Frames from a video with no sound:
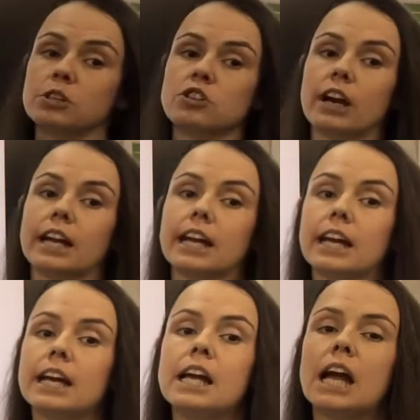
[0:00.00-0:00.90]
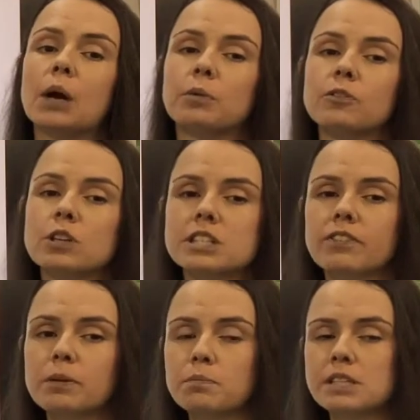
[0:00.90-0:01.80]
track here, and we've got
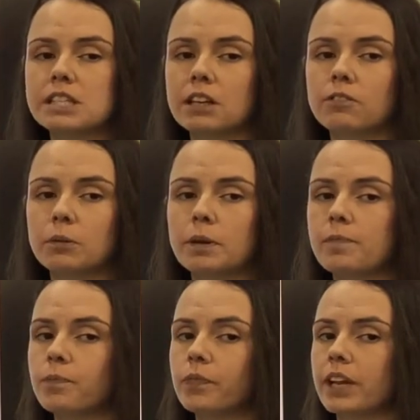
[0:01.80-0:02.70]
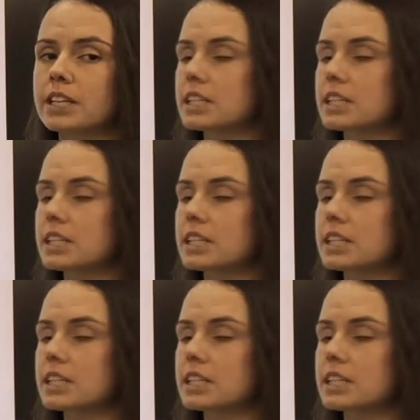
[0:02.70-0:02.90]
something missing from it. Let's